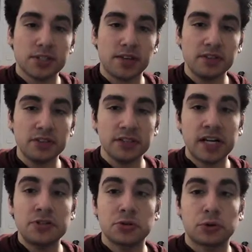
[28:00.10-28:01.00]

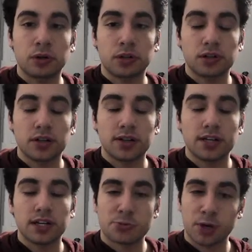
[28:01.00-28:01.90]
708 duel
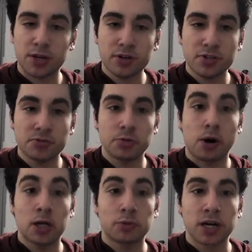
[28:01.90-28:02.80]
is what you could do in the
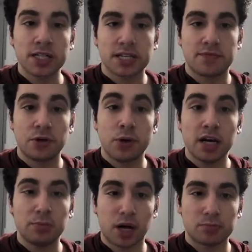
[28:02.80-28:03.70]
Wild West if you had
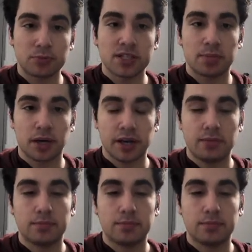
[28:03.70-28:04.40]
a problem with somebody.